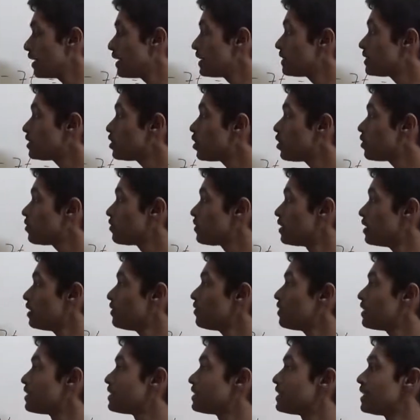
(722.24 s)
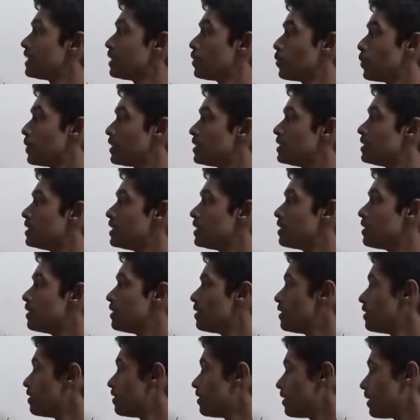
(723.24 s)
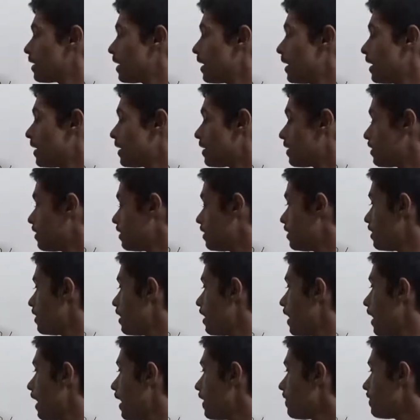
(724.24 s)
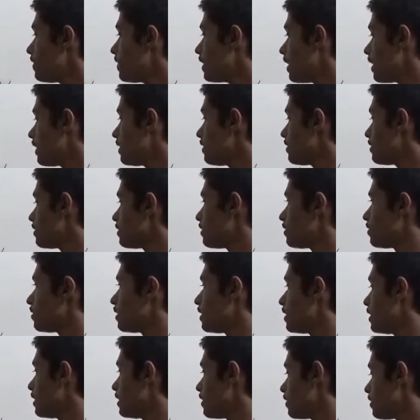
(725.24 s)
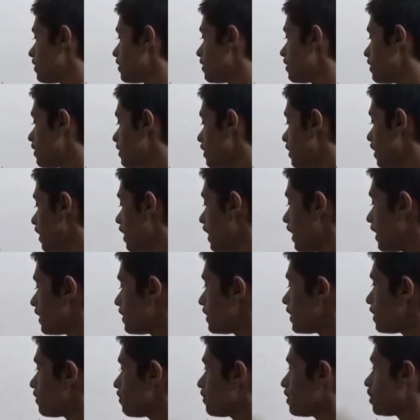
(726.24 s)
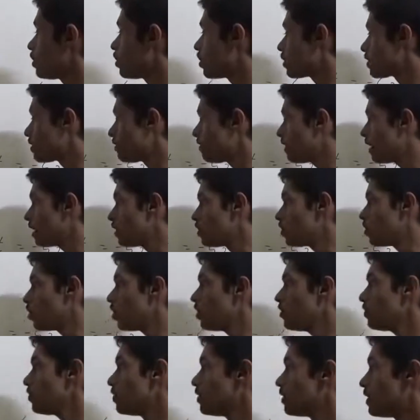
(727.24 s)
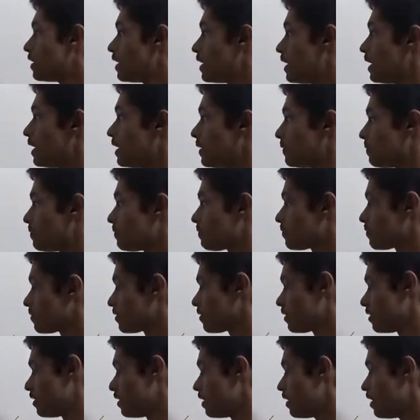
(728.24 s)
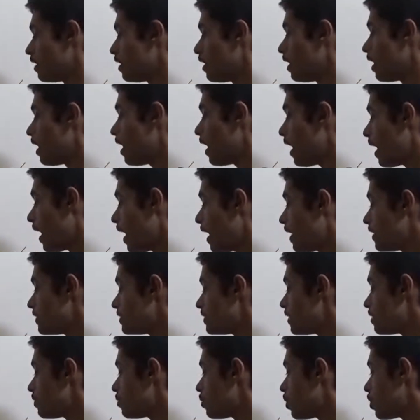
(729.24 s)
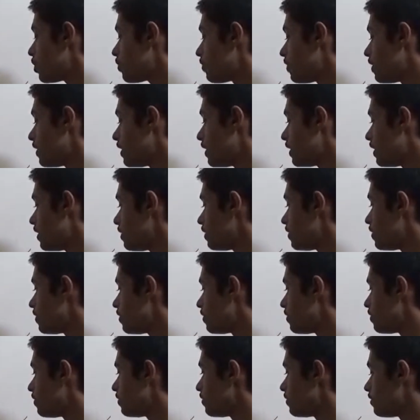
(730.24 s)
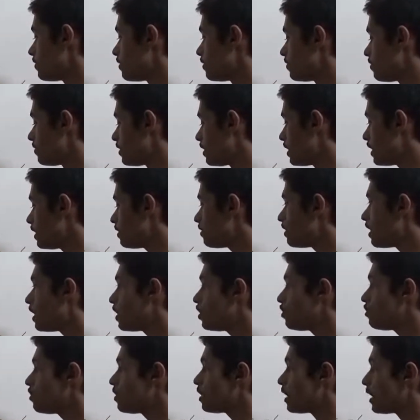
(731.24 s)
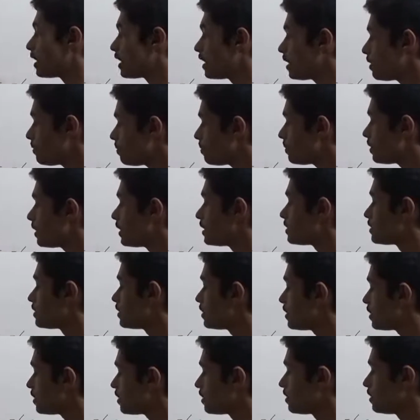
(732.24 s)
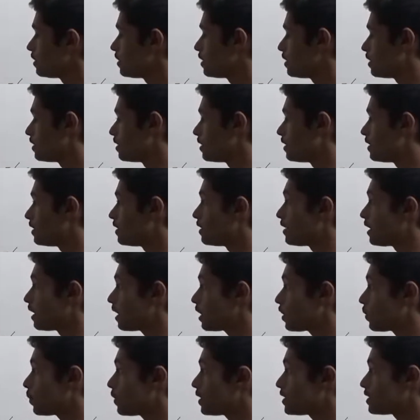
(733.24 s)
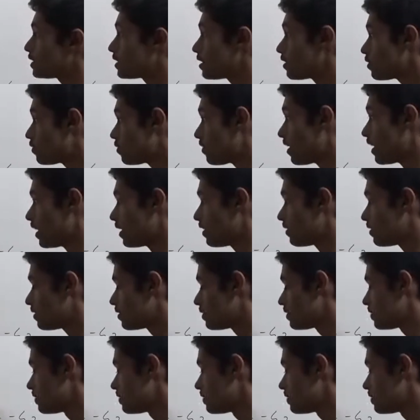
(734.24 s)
s of the first equation, right? And then here, and then we got the value of t. And then what we did, t value we again placed it in the equation 1,